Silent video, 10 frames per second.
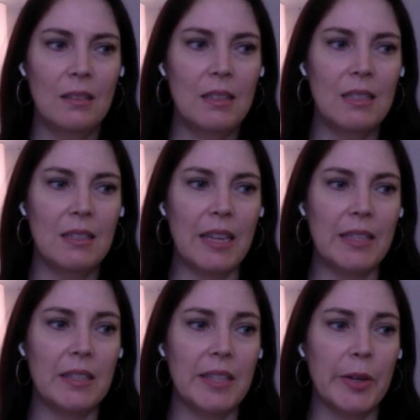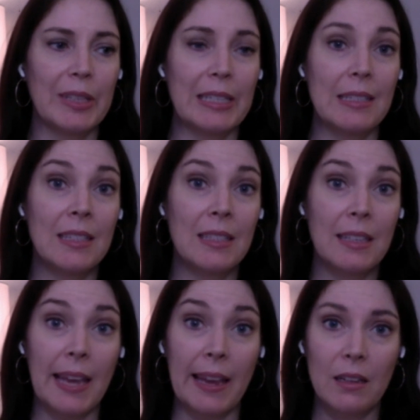isn't necessarily
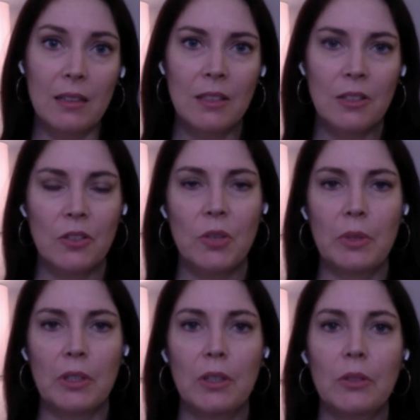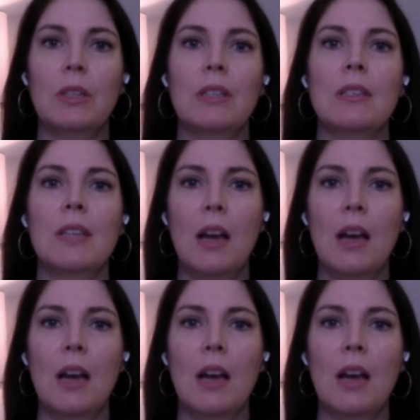scaled to include a